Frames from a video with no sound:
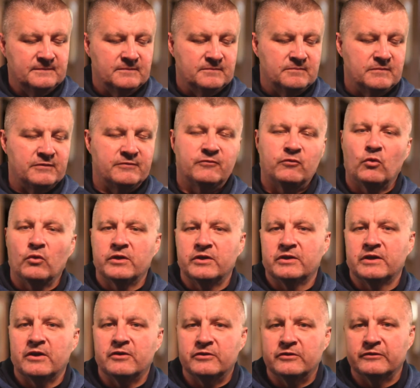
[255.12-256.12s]
before you
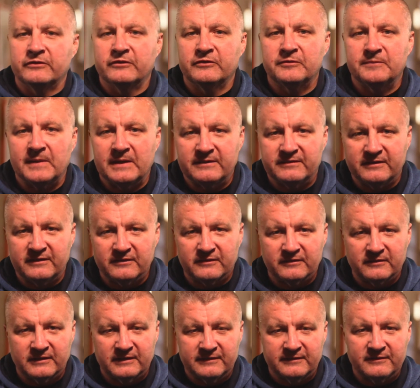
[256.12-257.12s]
go using space heaters,
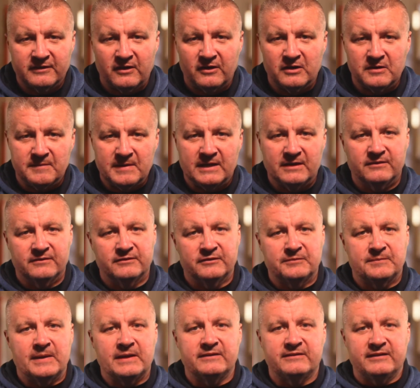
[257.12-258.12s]
let's talk about
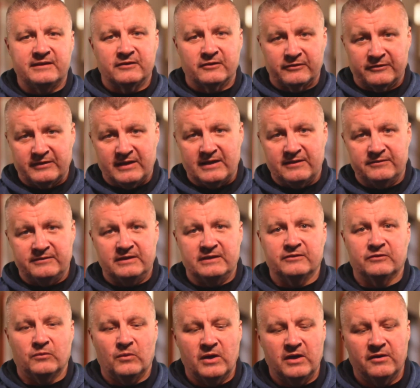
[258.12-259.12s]
space heater safety
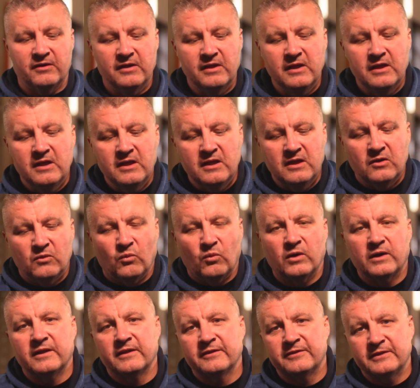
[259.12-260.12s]
as well.
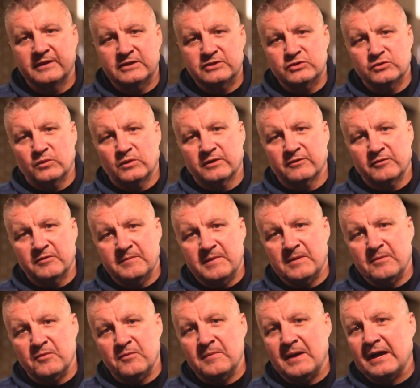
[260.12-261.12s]
One of the things you want to
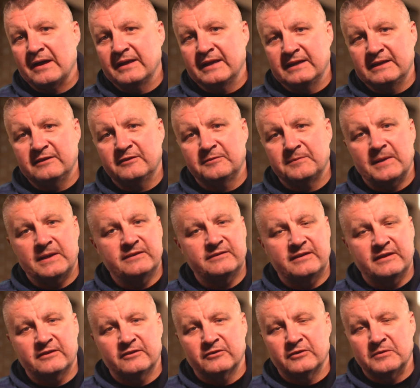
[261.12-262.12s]
remember about any space
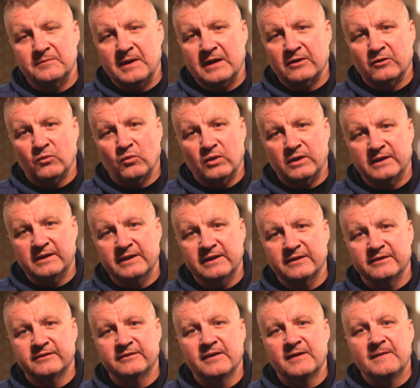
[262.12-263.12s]
heater, no matter what it
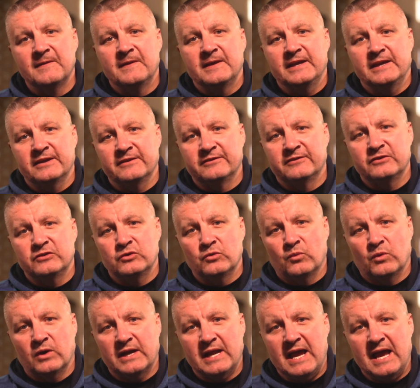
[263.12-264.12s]
is you
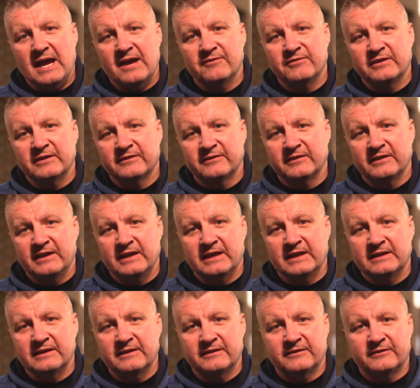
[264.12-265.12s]
want to have this
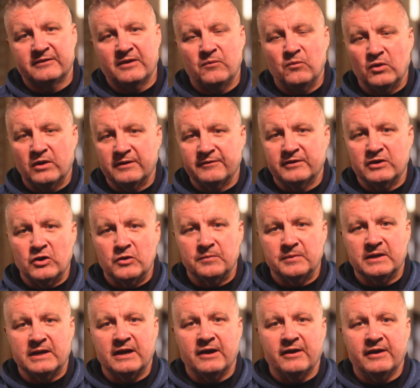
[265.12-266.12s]
in somewhat of an open
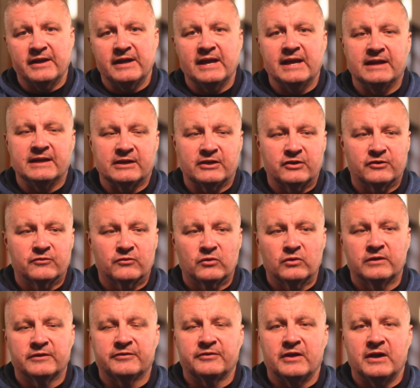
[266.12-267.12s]
area, and a good rule
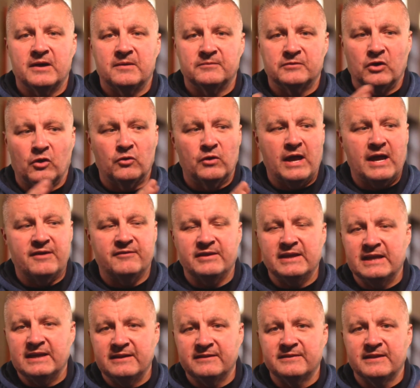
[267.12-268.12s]
of thumb, don't have
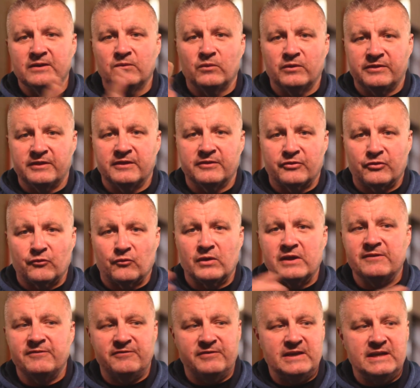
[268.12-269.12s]
anything within 3
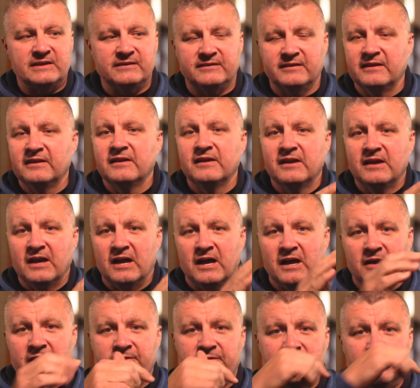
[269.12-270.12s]
feet
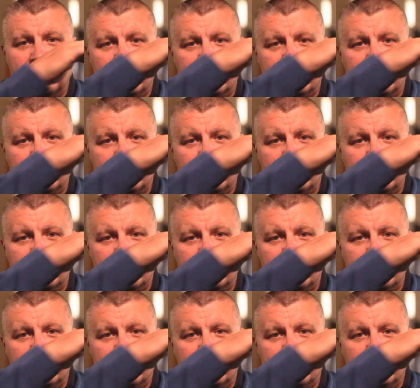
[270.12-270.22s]
of